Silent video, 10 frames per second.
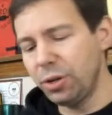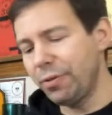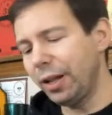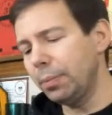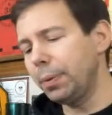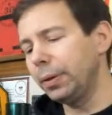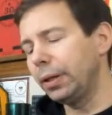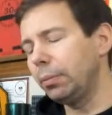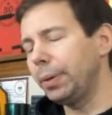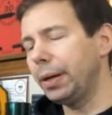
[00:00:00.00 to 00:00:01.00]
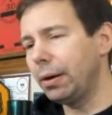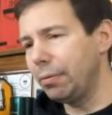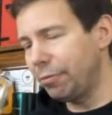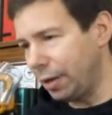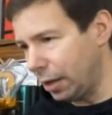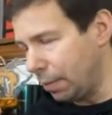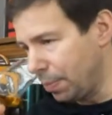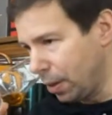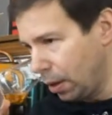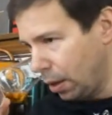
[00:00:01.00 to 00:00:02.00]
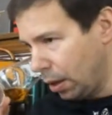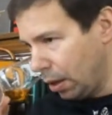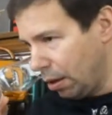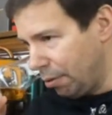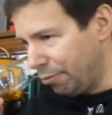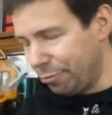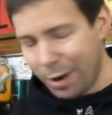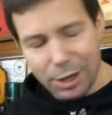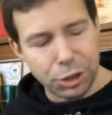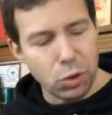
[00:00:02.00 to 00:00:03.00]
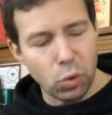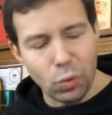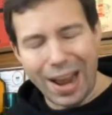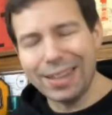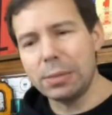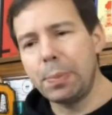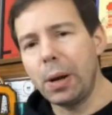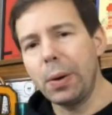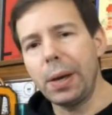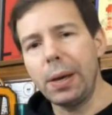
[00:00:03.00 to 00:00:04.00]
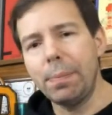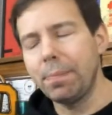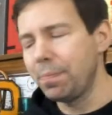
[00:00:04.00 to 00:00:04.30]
develop a little bit of fresh raspberry.